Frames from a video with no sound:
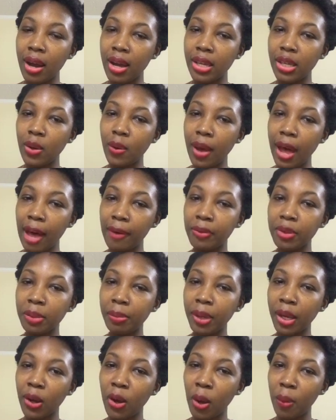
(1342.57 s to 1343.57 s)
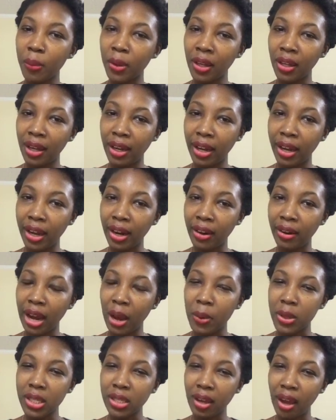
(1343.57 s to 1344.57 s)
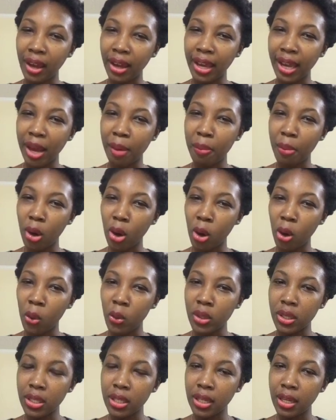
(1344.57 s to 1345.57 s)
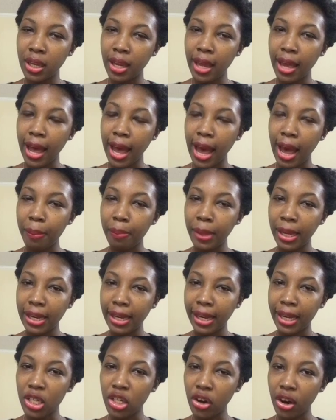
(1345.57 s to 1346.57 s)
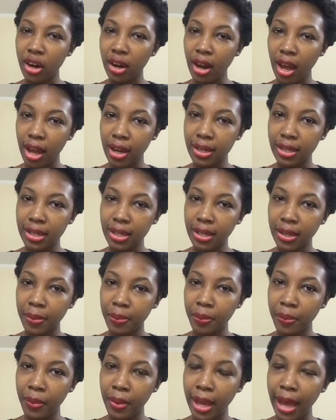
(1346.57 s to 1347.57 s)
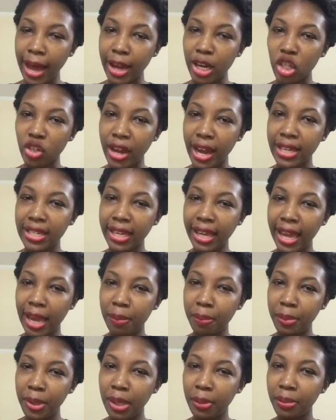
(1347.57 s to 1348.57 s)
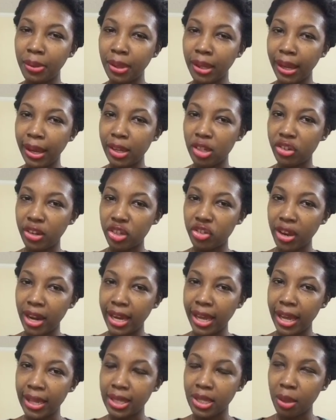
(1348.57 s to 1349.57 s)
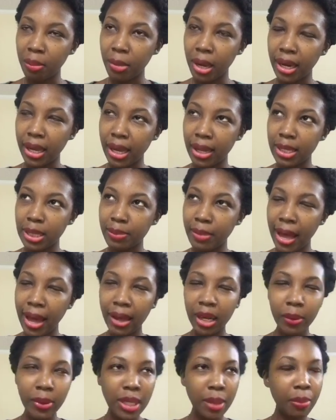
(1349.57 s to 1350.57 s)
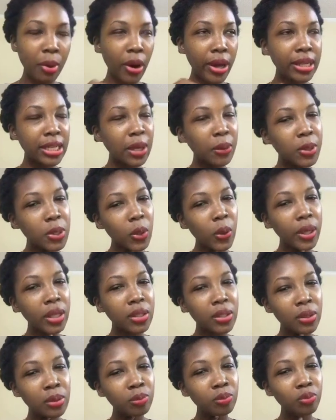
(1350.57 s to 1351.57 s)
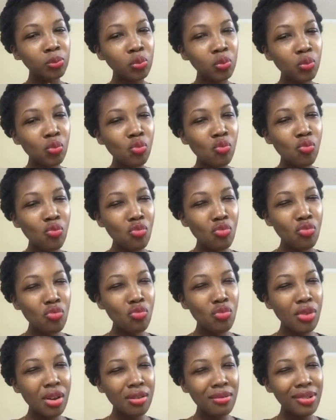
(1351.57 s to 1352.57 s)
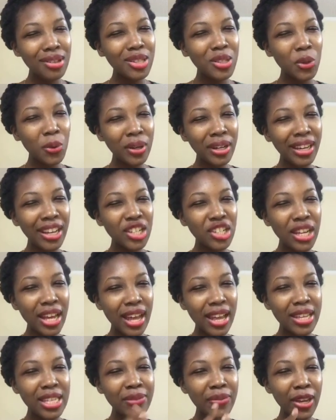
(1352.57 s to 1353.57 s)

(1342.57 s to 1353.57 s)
You have to become clear. I was talking about meaning it or not, and trying to get people, trying to get somebody else back. There was a point I was going to. It's old age, guys.